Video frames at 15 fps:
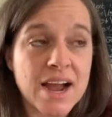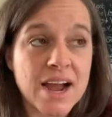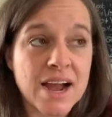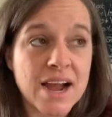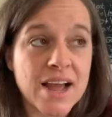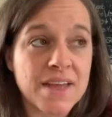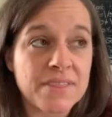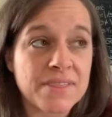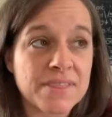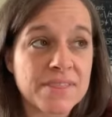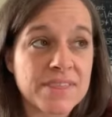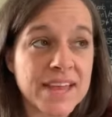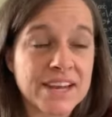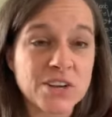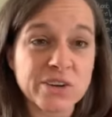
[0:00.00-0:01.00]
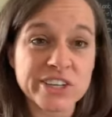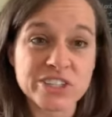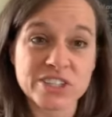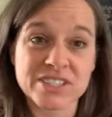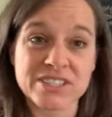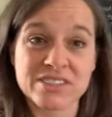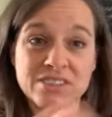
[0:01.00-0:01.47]
uh, then you could
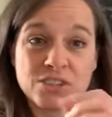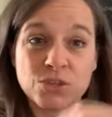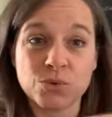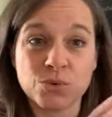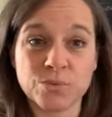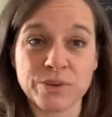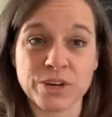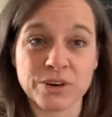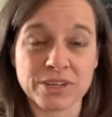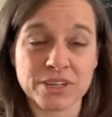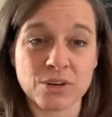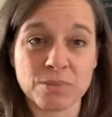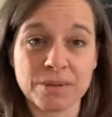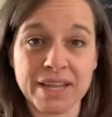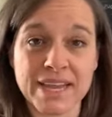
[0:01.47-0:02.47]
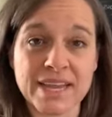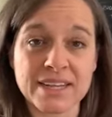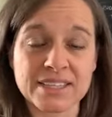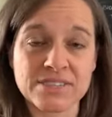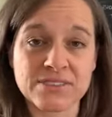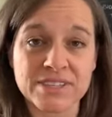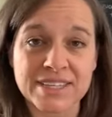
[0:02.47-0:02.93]
just do your little
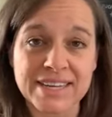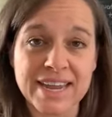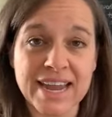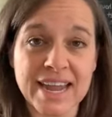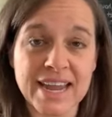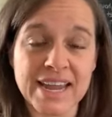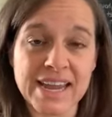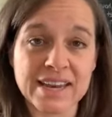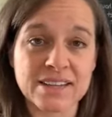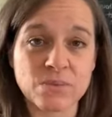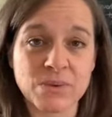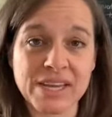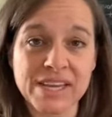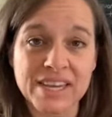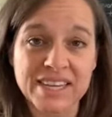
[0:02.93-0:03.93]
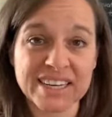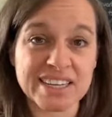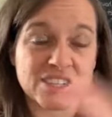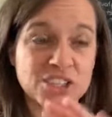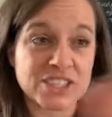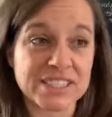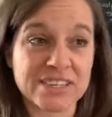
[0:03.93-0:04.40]
plans for the day and the week and
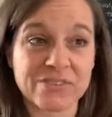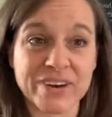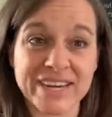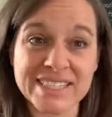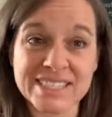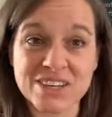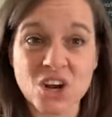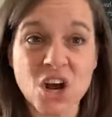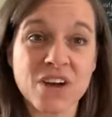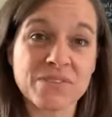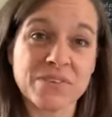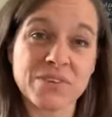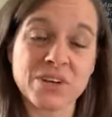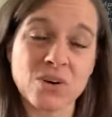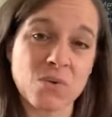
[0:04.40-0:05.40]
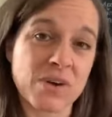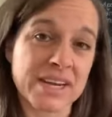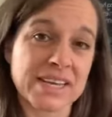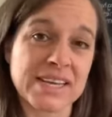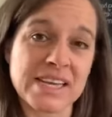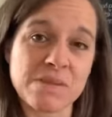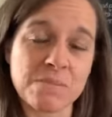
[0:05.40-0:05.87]
then just erase it off if you don't
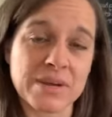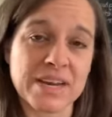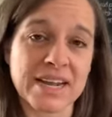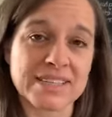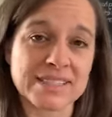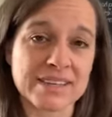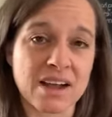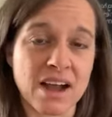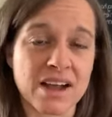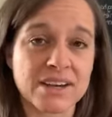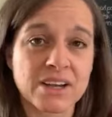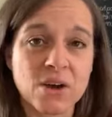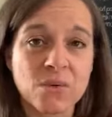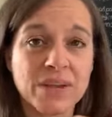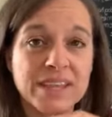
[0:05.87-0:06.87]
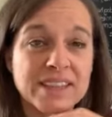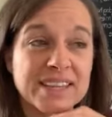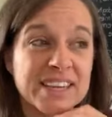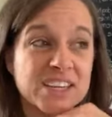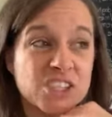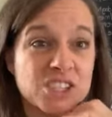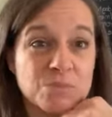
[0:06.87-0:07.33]
want to keep it as an ongoing
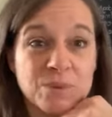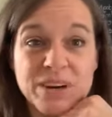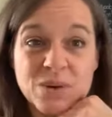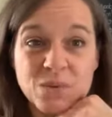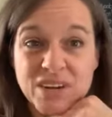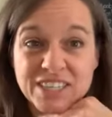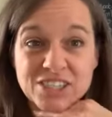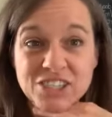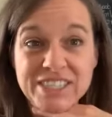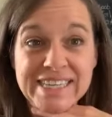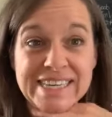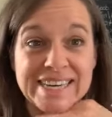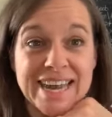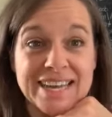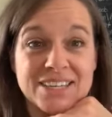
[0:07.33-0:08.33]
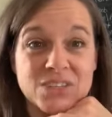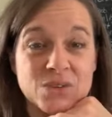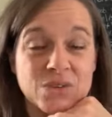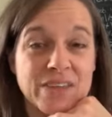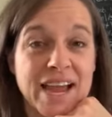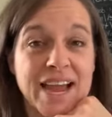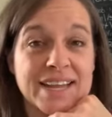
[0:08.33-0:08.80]
thing. Just print one sheet and
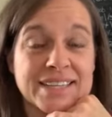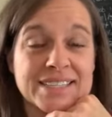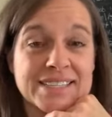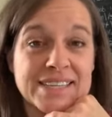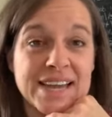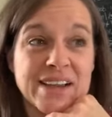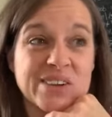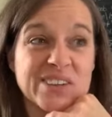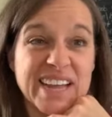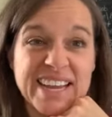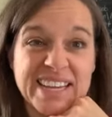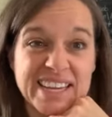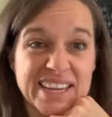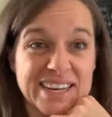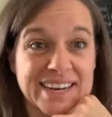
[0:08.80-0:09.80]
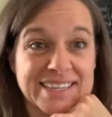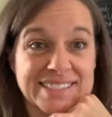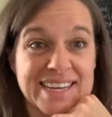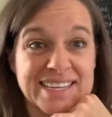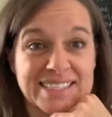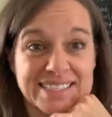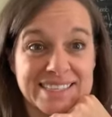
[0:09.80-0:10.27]
do that and see how you like it, like
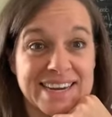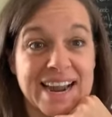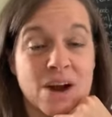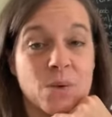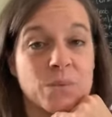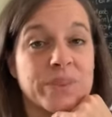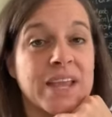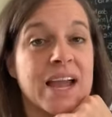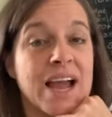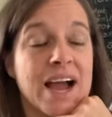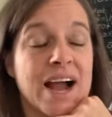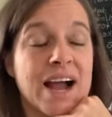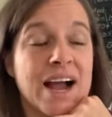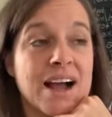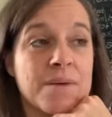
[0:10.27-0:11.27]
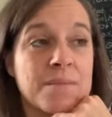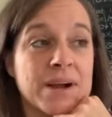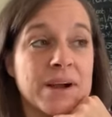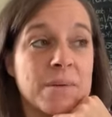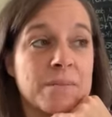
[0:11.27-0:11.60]
test it out. Um,